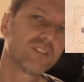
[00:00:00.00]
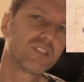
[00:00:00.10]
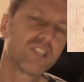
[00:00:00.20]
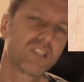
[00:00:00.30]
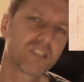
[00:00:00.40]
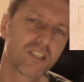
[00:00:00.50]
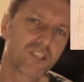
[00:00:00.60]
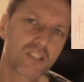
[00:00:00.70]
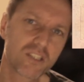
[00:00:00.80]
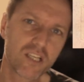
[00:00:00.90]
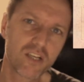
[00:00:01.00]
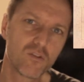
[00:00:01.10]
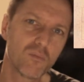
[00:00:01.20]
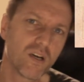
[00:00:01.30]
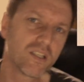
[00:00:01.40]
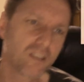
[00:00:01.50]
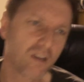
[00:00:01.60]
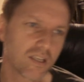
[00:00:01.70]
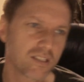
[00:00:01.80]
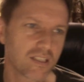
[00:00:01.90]
and she's such a single-minded
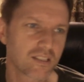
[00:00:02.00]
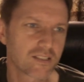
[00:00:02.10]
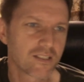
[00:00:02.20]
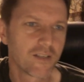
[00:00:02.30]
artist.